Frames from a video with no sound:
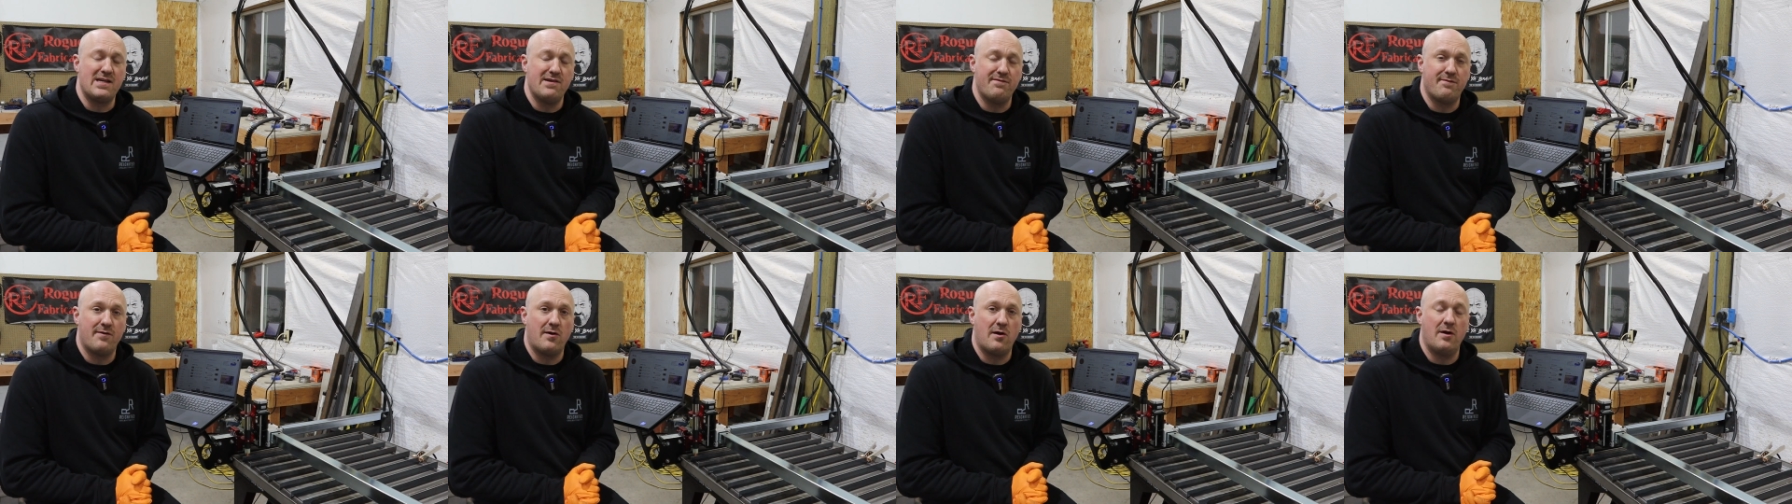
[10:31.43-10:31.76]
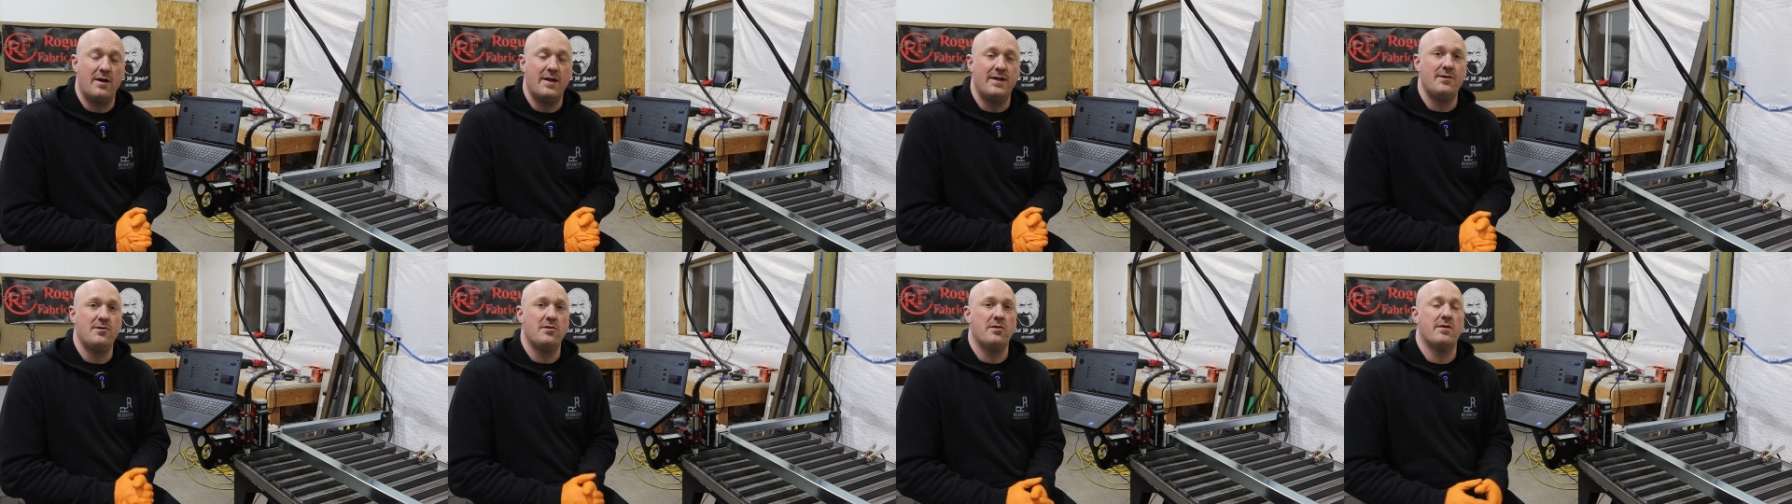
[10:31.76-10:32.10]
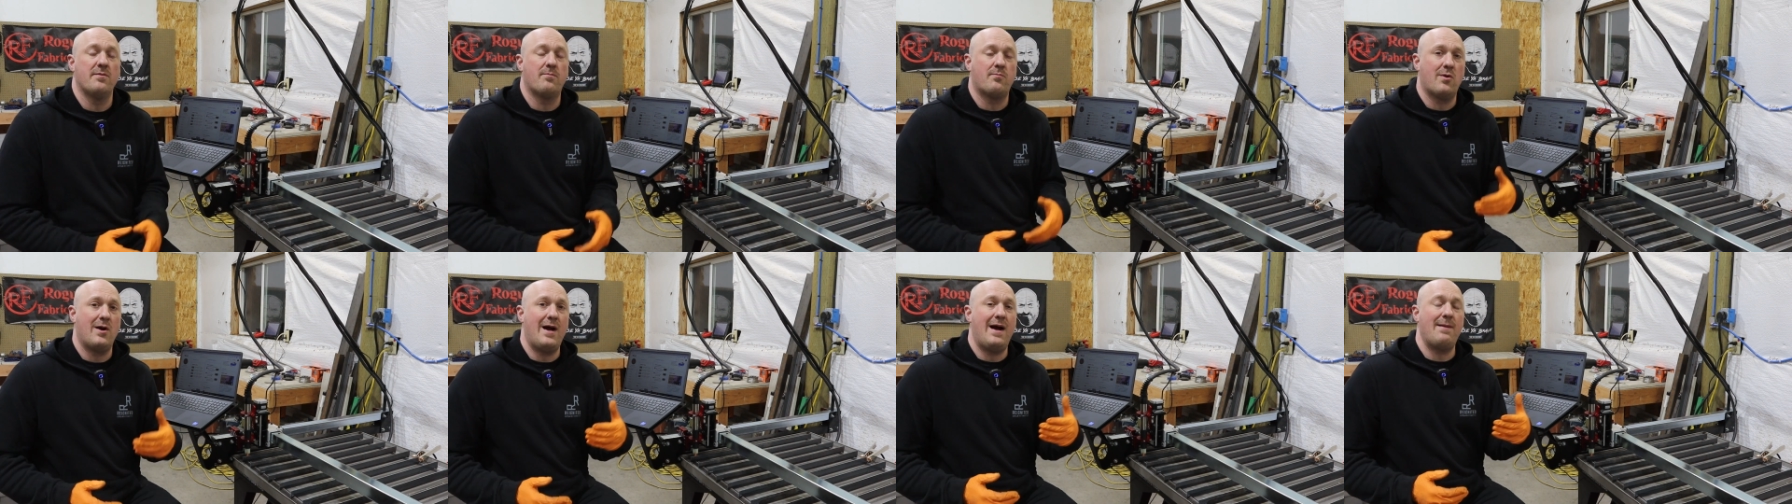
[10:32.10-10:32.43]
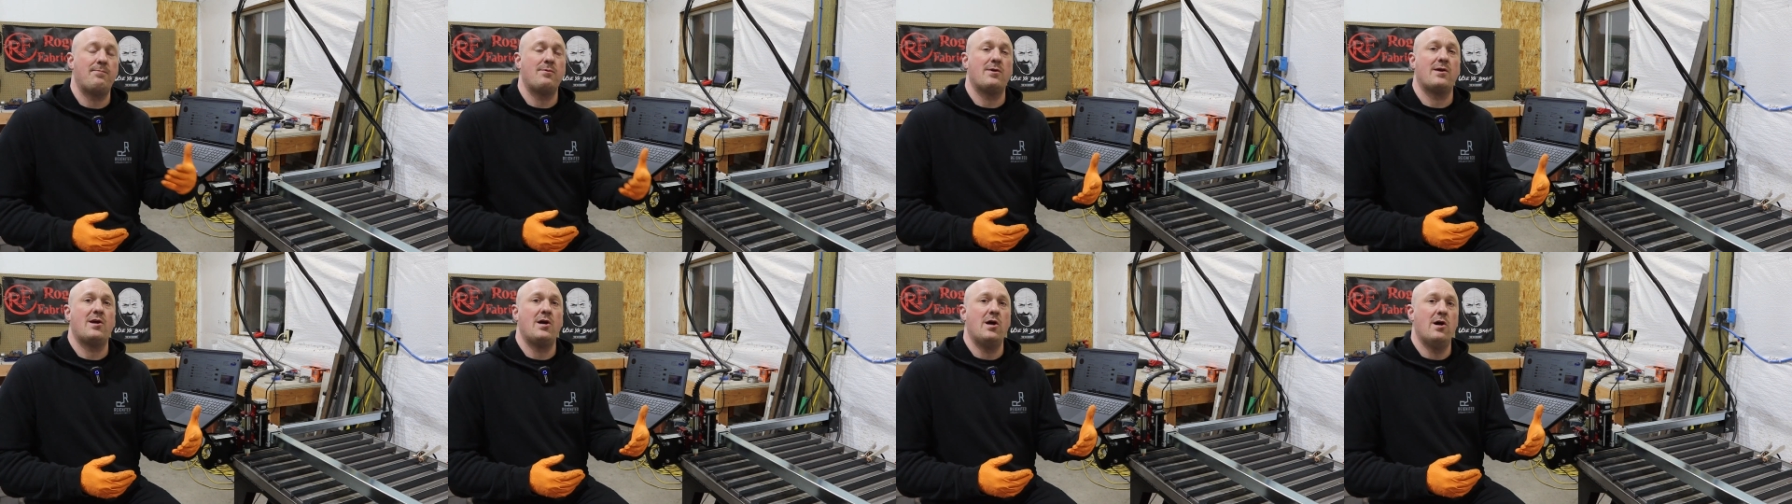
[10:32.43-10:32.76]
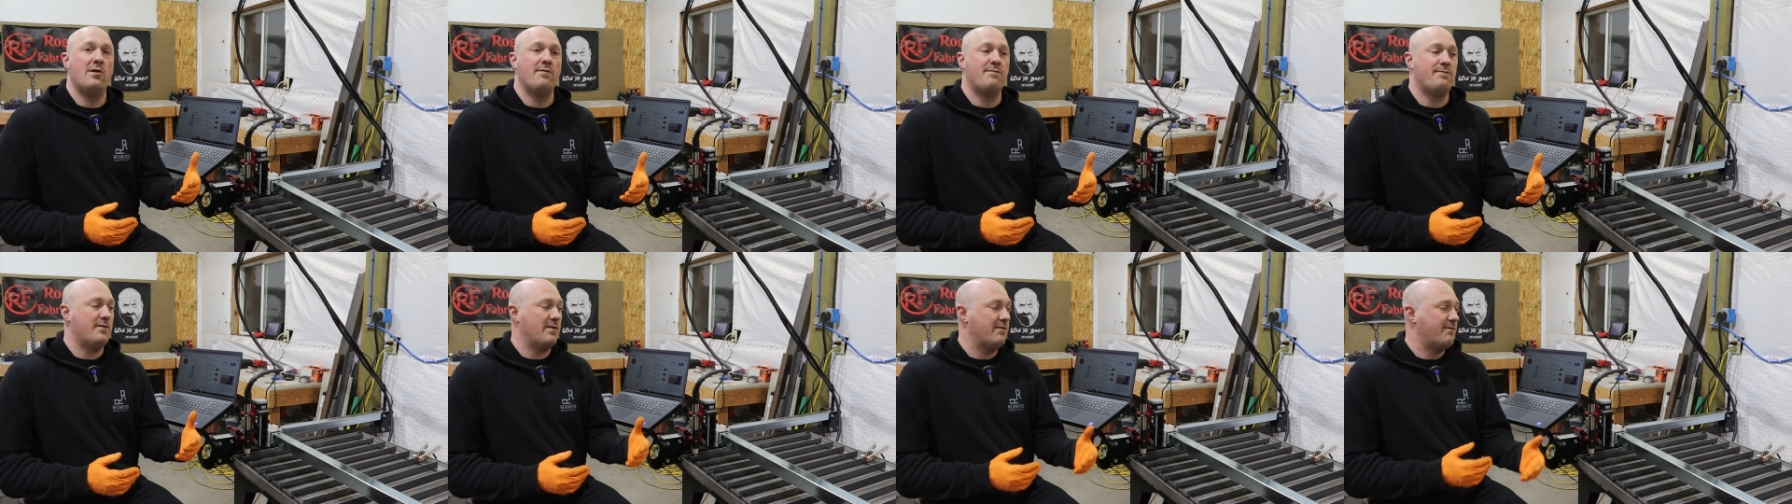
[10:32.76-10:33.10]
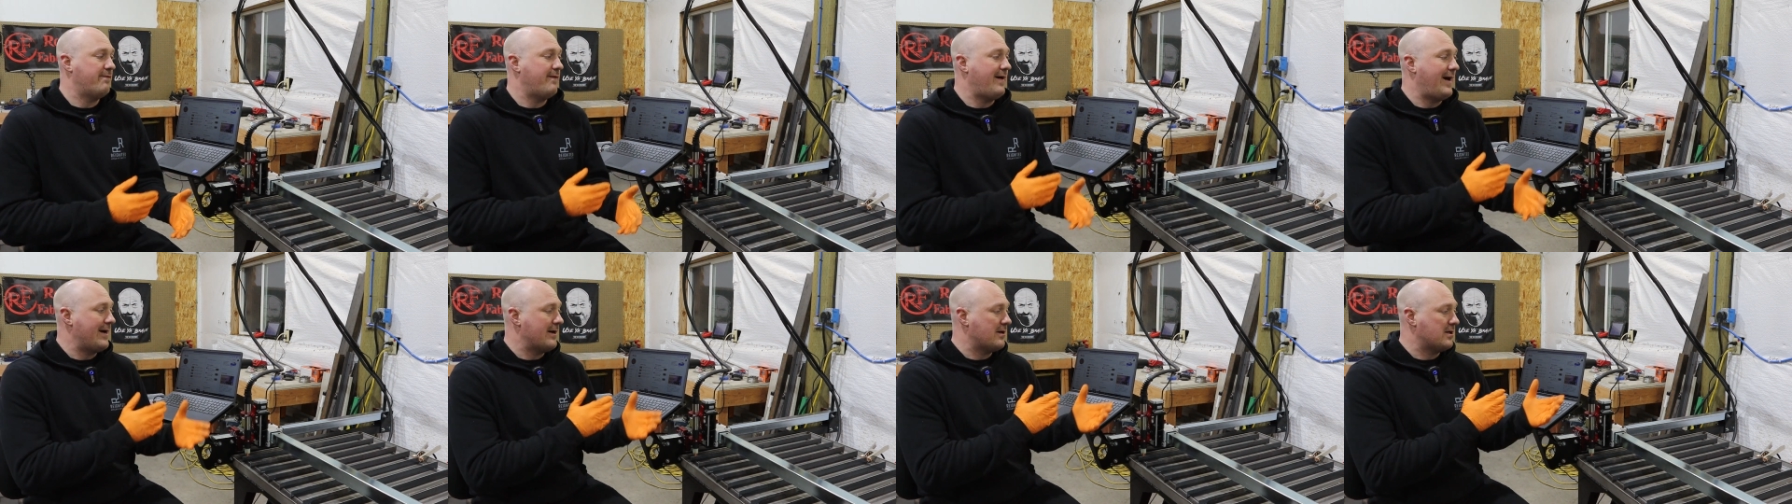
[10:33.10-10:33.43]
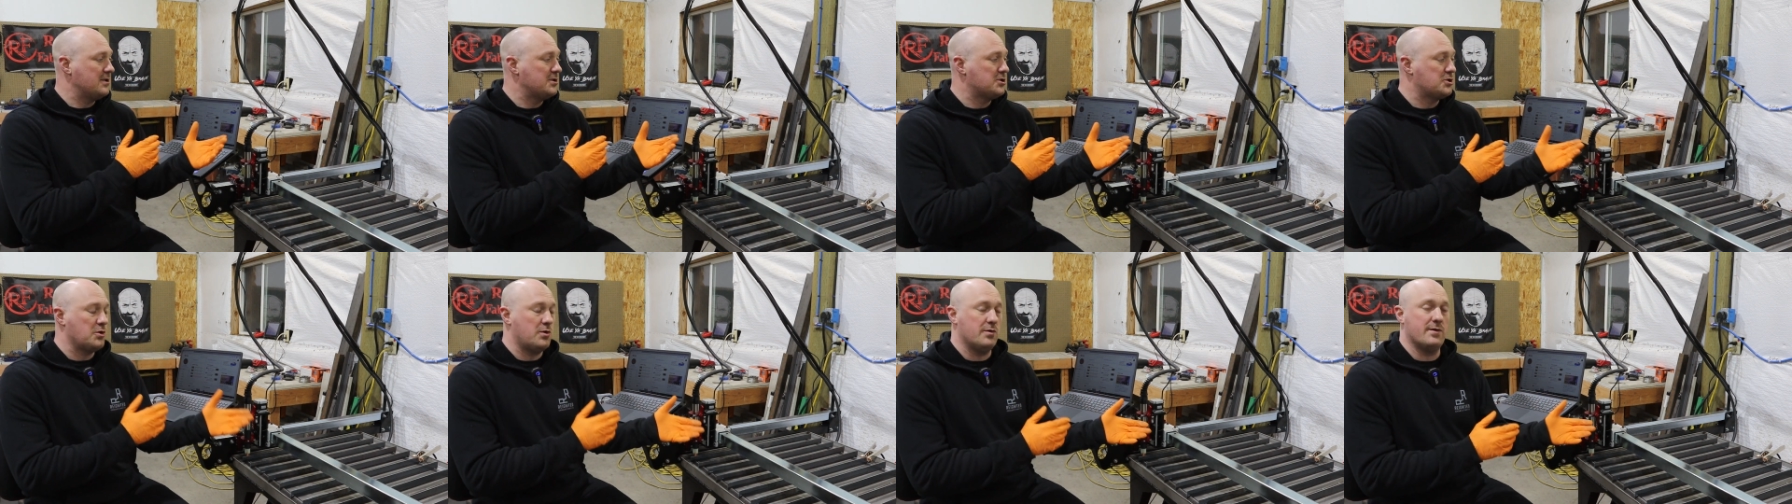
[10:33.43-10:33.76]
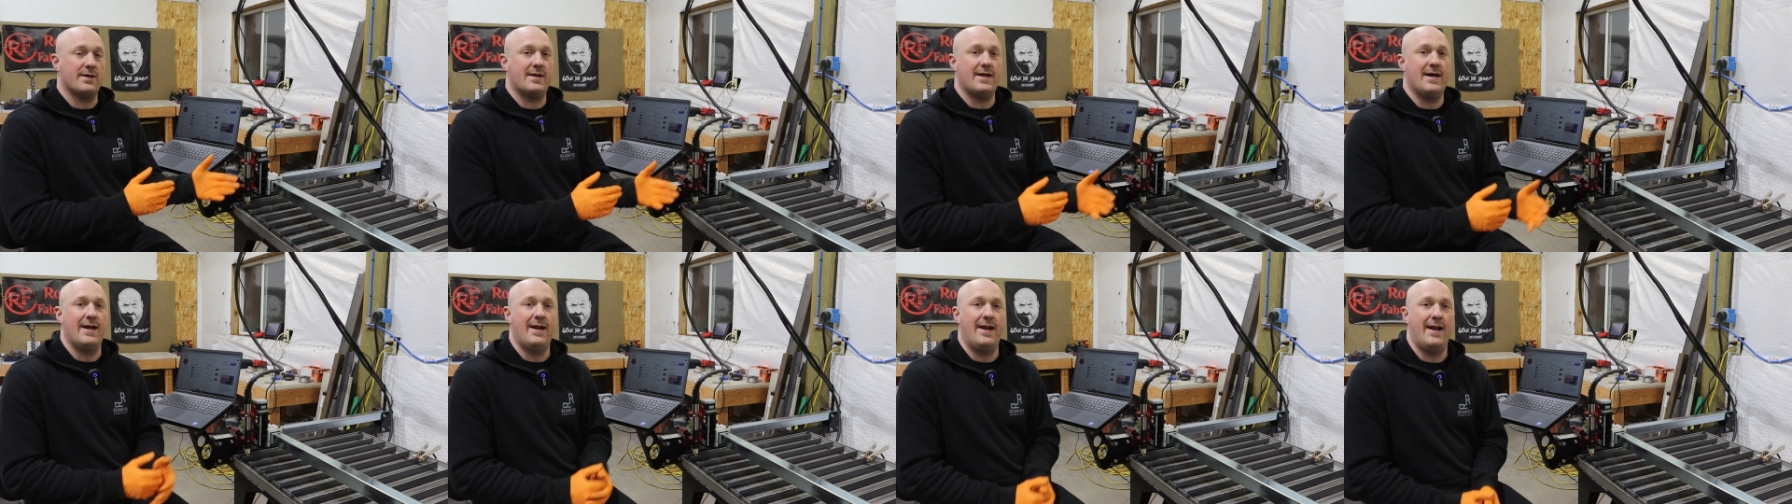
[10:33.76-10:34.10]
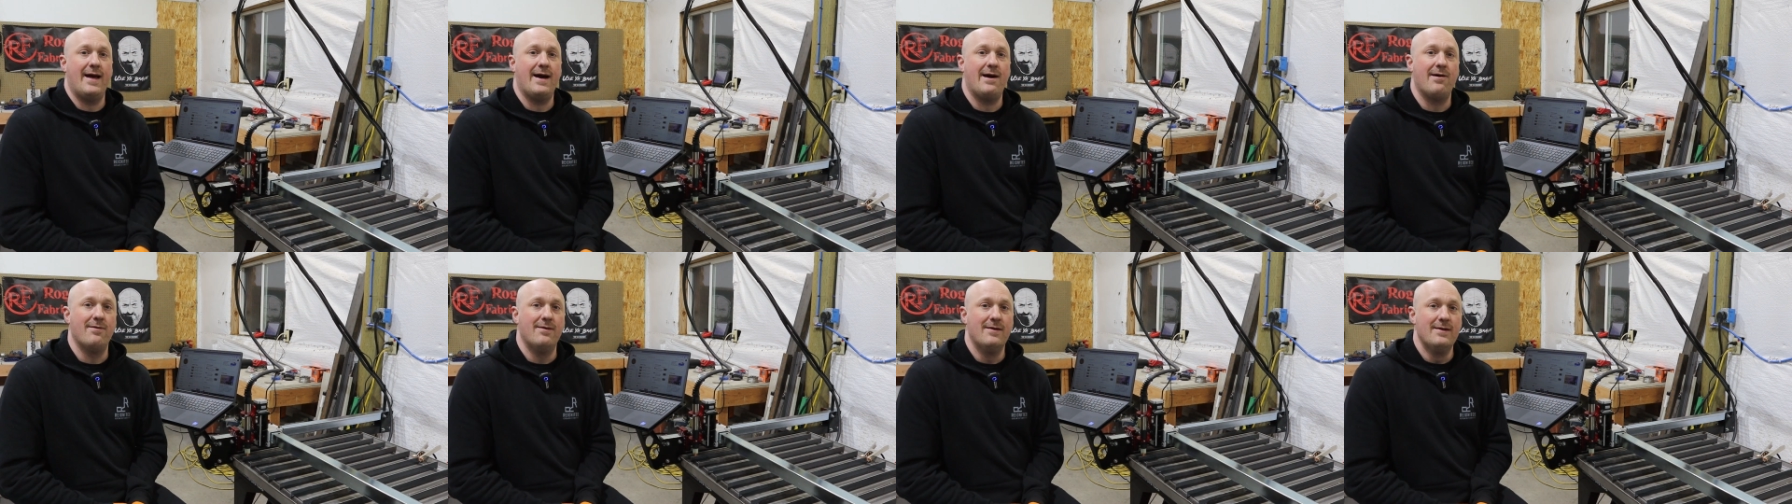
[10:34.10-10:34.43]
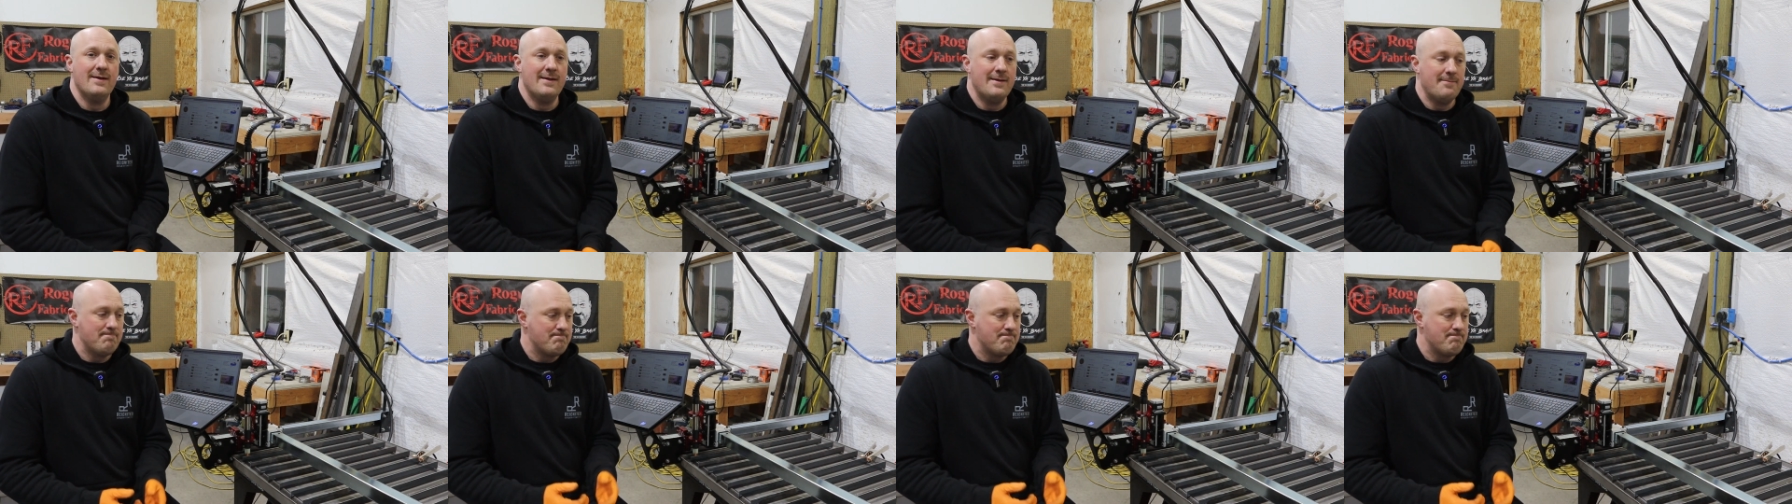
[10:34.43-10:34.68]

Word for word: converted into the proper code for the fire control to cut it out.